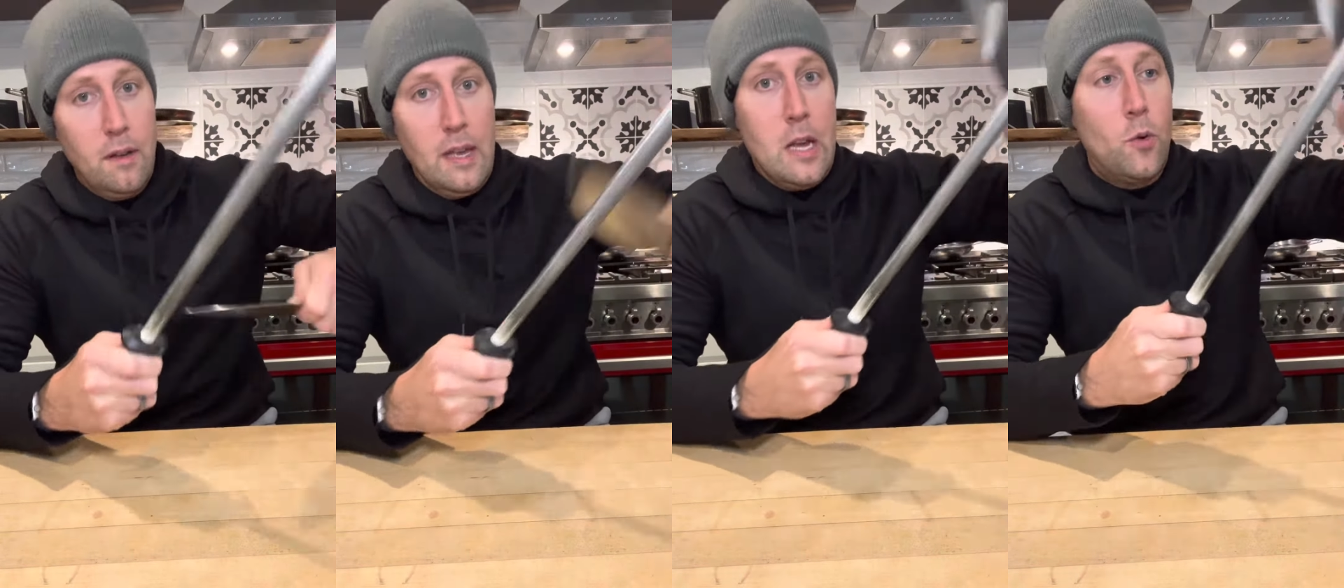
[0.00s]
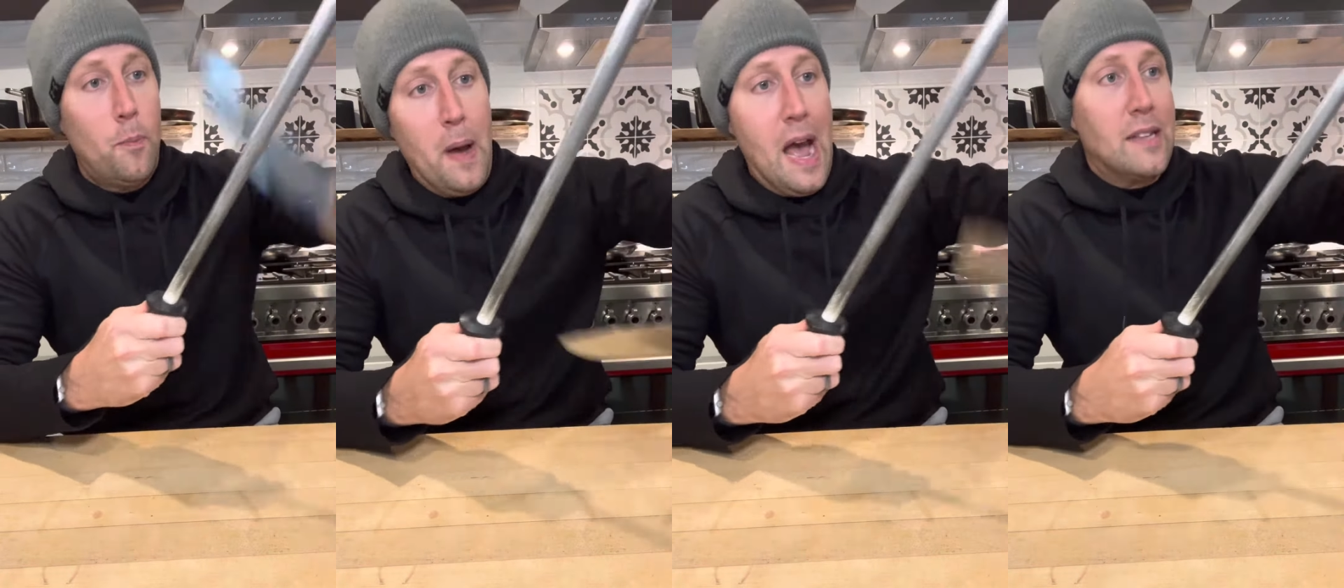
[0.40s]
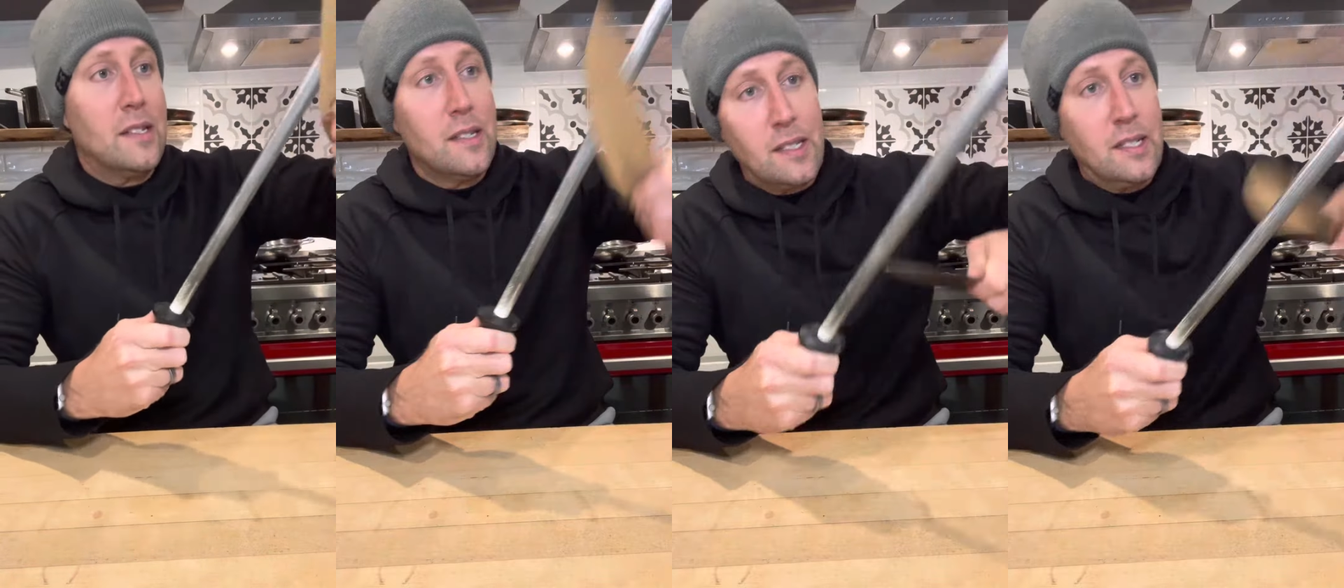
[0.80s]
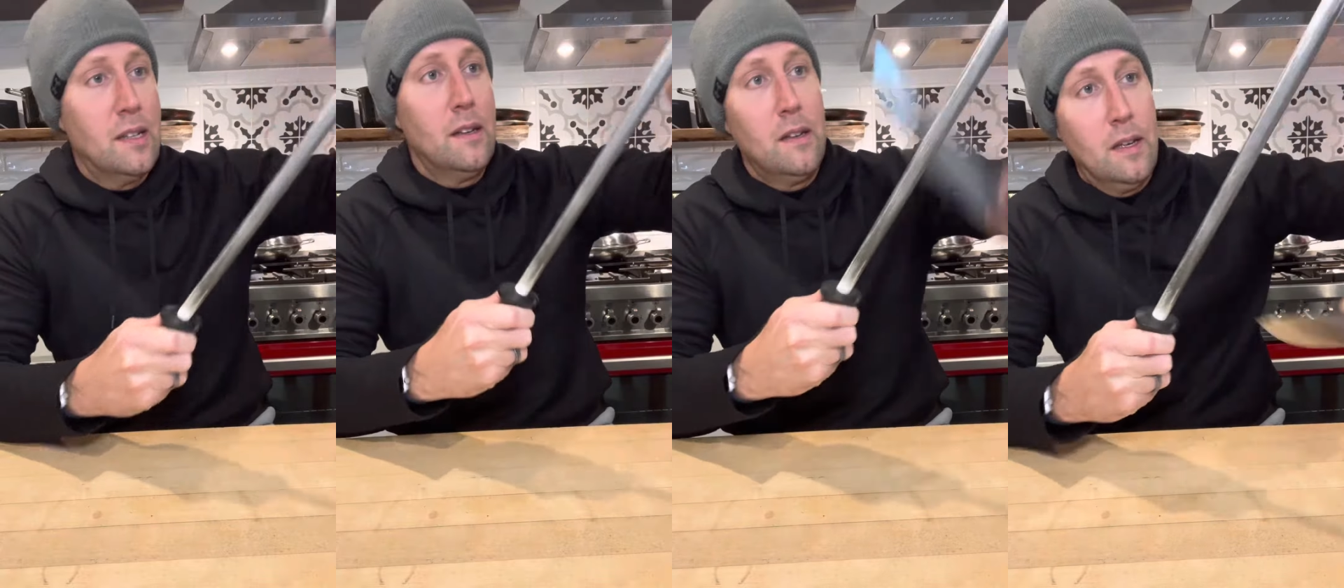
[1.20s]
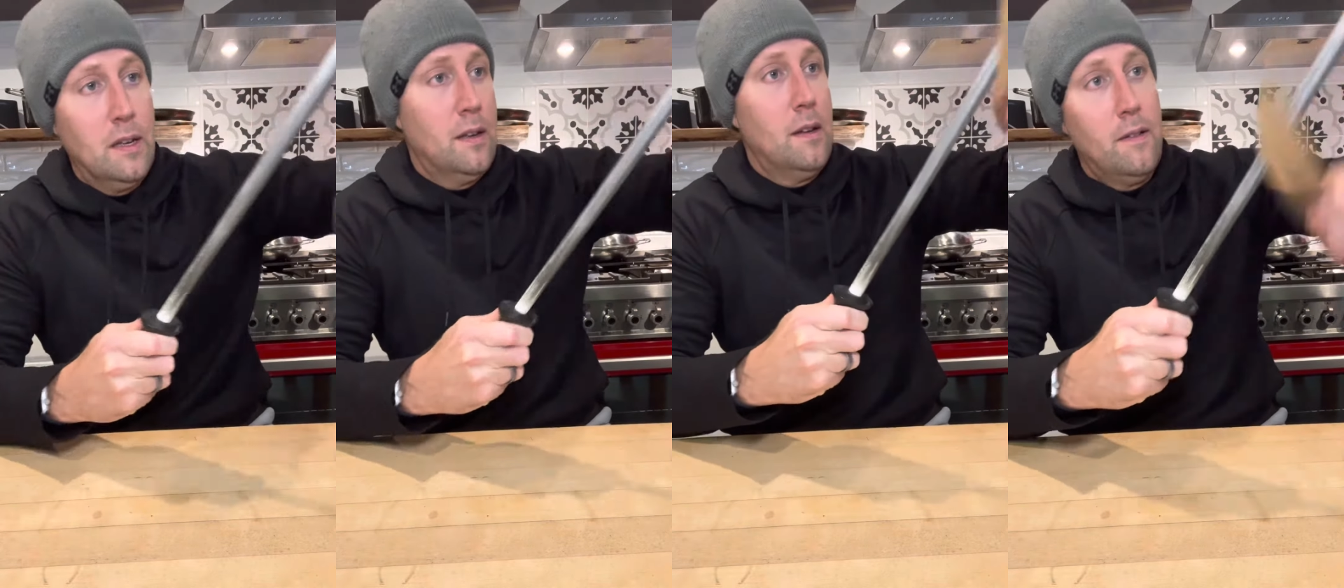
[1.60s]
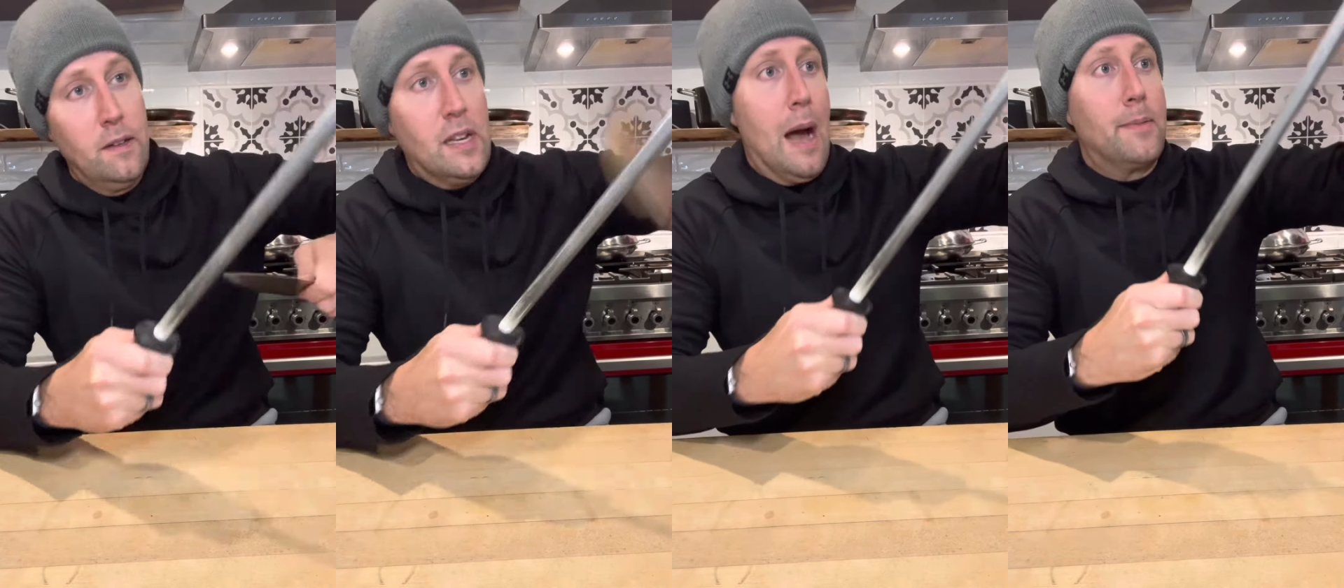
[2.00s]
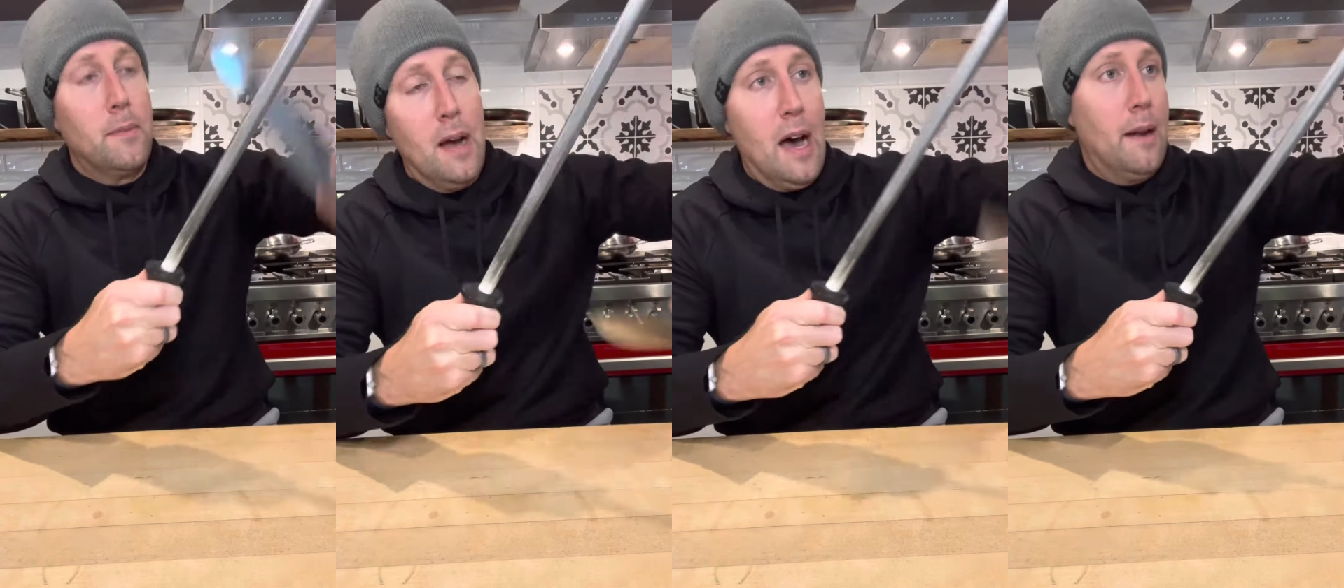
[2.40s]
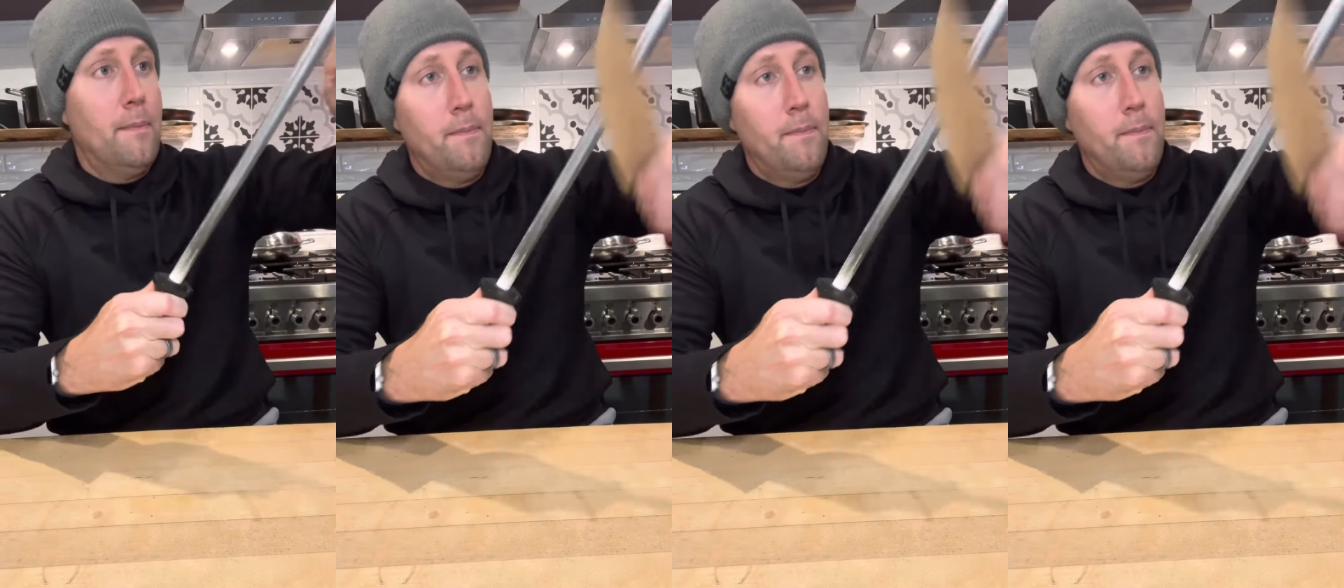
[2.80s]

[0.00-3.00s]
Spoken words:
Equal passes, top to bottom.